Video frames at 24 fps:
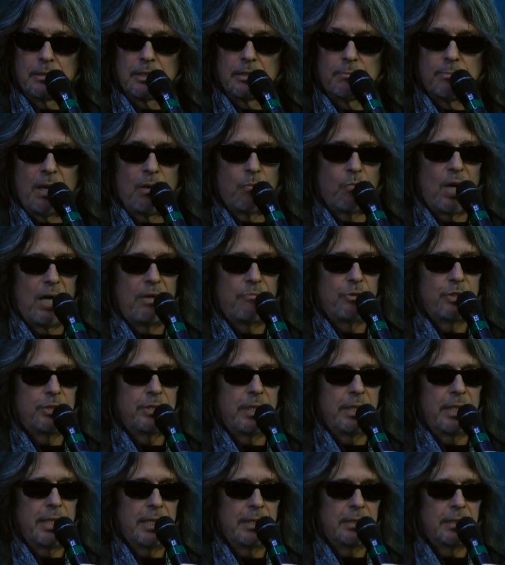My wife was
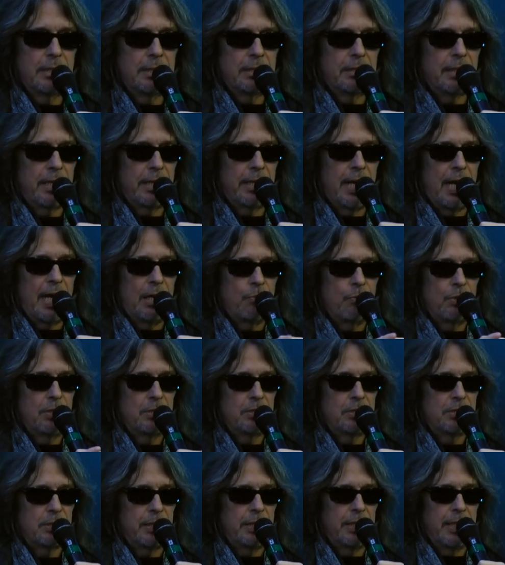in England, and I
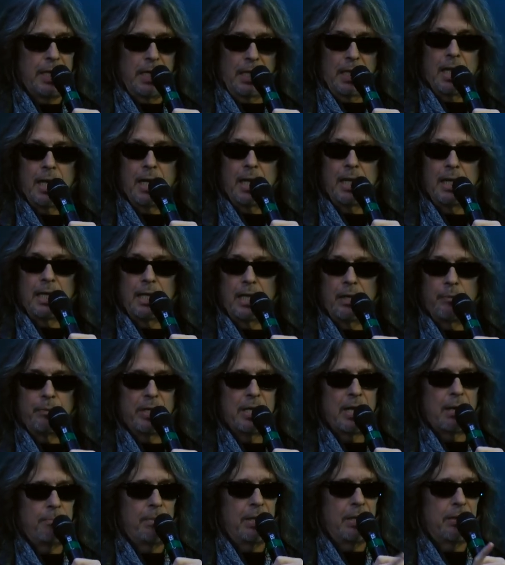was in LA, and we
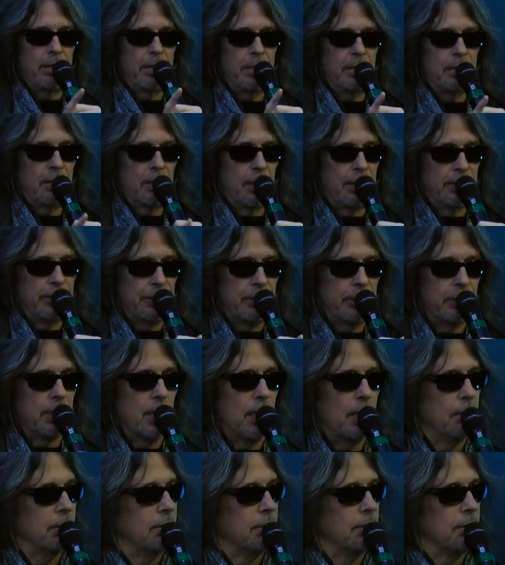got married on the internet.